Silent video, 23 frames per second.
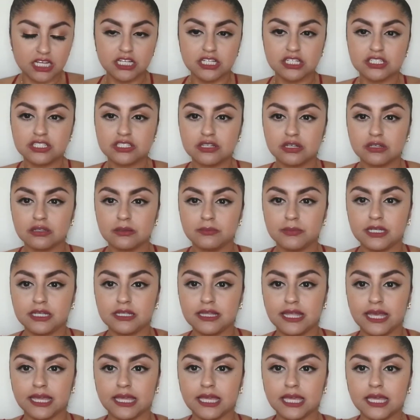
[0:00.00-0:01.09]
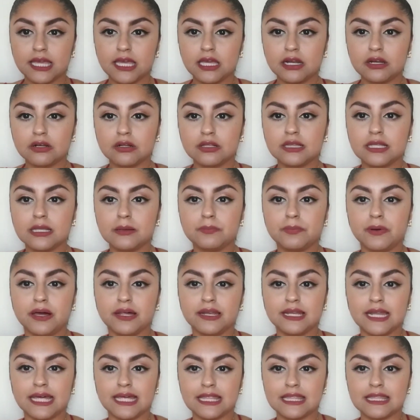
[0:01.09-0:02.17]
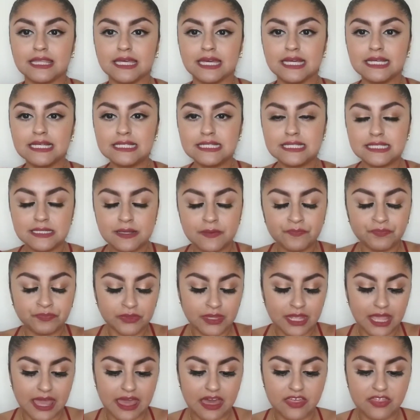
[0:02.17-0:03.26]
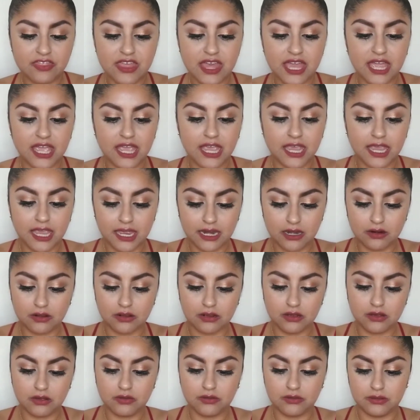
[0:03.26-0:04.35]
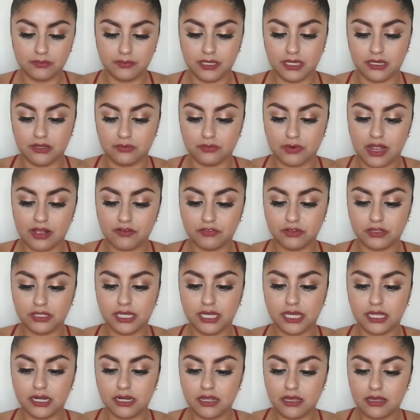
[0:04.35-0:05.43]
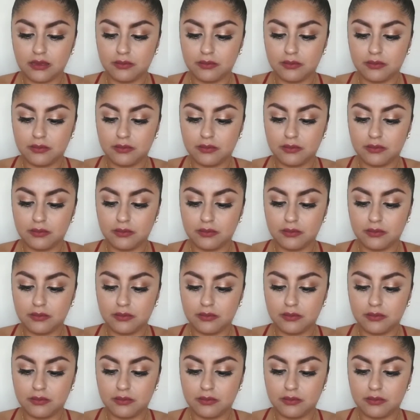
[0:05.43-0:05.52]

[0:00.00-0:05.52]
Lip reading: So it'll clip on like this, and then, let me unravel it.